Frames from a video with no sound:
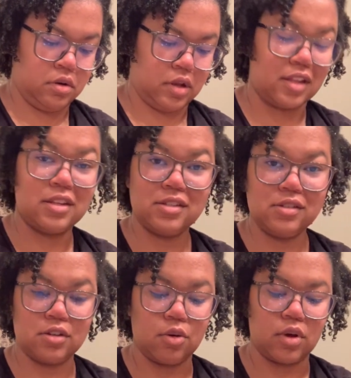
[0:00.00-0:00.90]
And this is
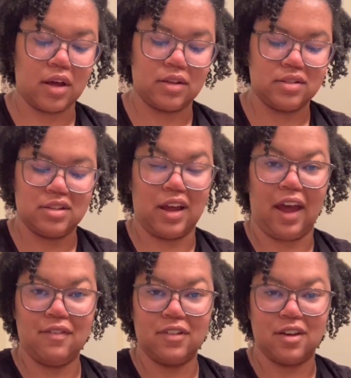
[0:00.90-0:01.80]
no cuts. I
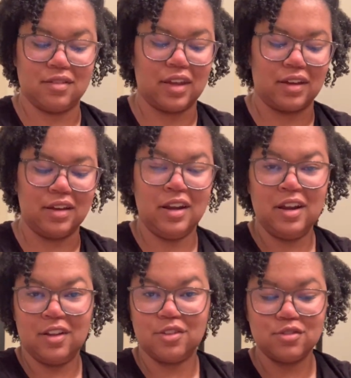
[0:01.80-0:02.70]
haven't cut, like,
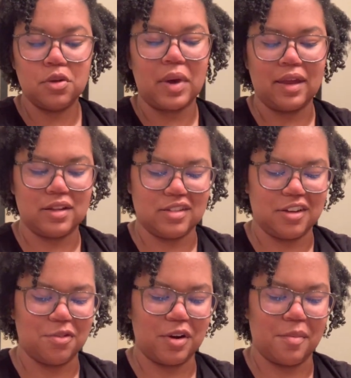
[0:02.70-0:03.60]
there's no edits
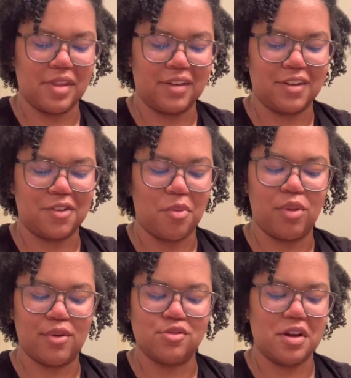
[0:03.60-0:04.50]
here where I'm like gonna go
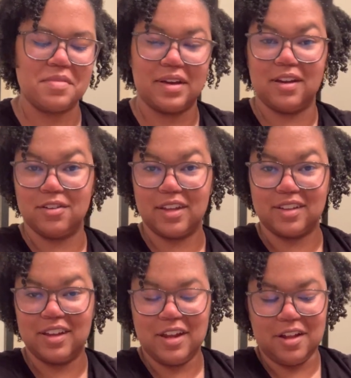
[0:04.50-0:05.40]
blow dry my hair. Like,
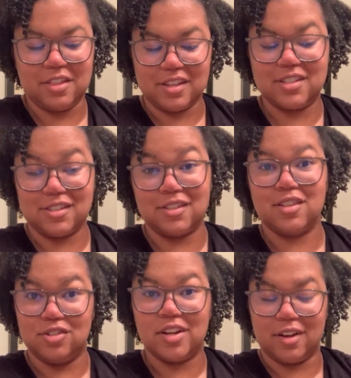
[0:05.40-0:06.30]
this is the
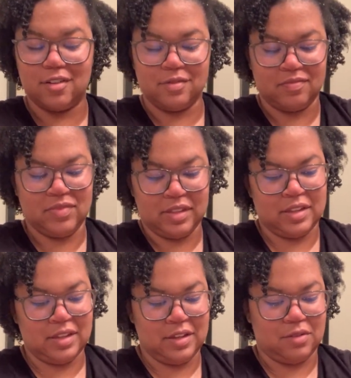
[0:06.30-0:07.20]
gel.
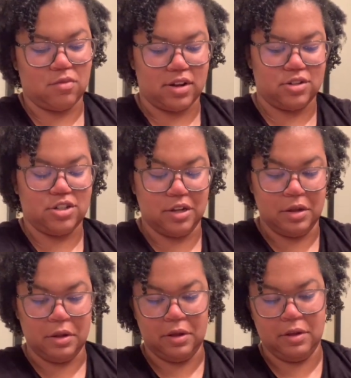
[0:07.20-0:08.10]
Watch.
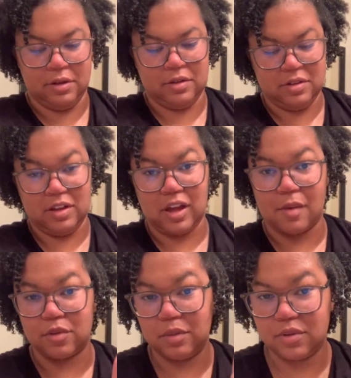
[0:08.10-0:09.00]
I'm
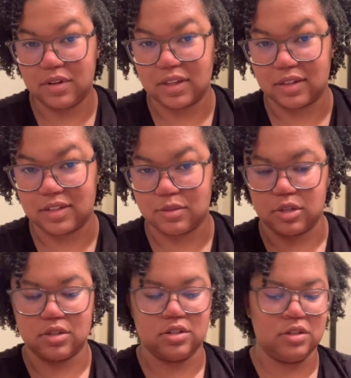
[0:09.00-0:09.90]
only putting like this
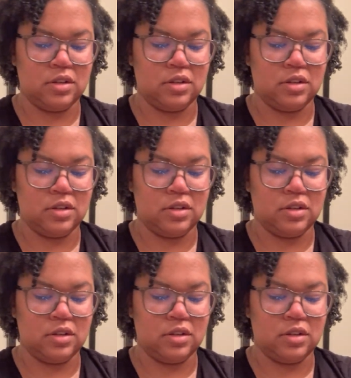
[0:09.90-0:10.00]
much.